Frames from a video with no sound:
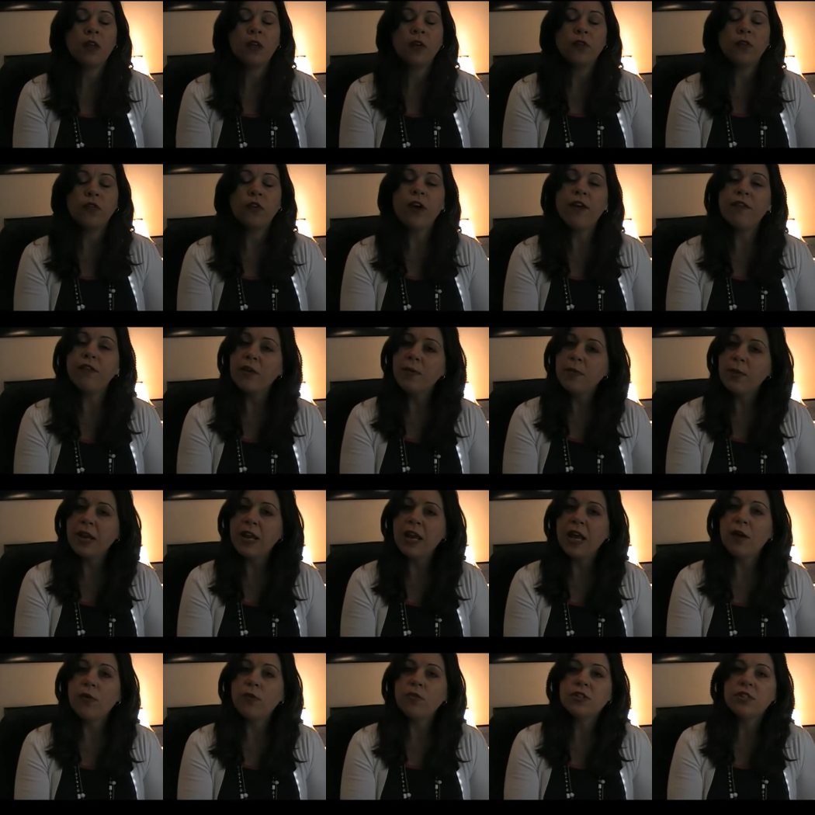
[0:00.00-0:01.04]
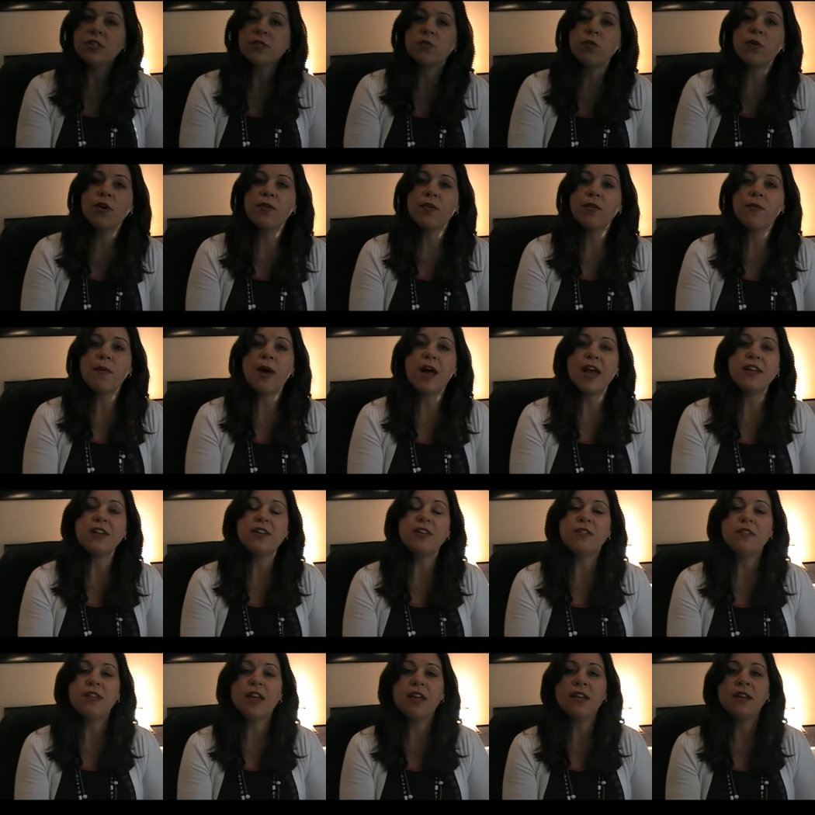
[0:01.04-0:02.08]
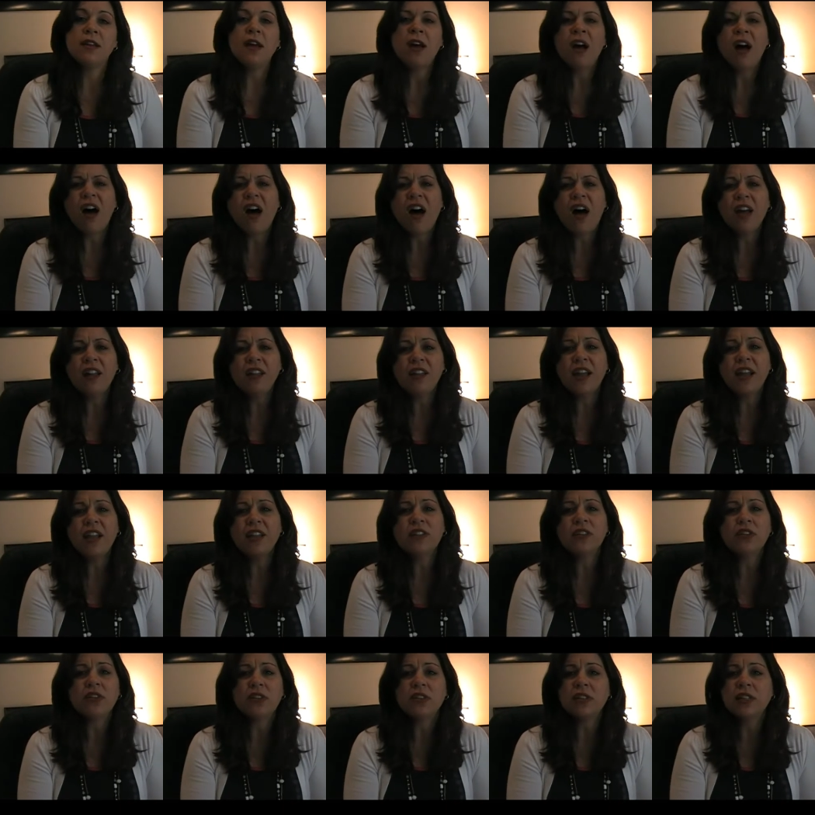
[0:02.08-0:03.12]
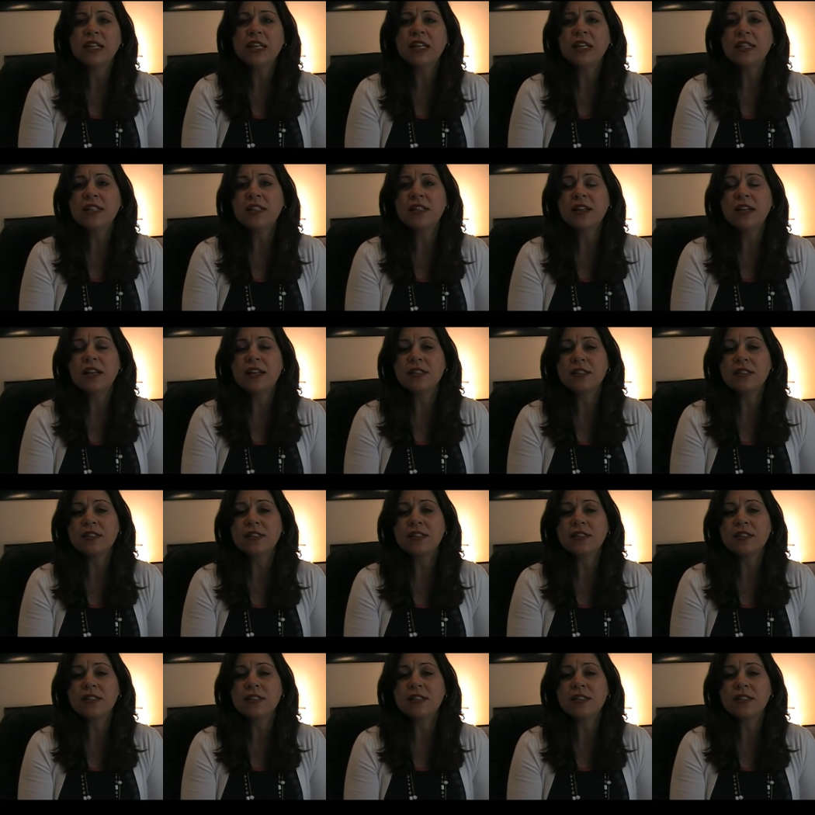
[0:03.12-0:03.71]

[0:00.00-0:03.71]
For everybody, I would just want to remind you that online learning,